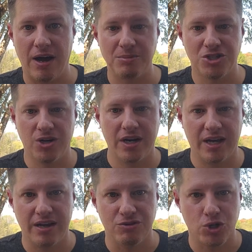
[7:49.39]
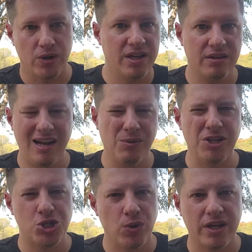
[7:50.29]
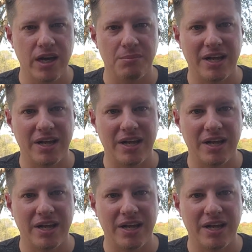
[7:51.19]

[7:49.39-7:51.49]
I'm just trying to kind of short, not really shortcut,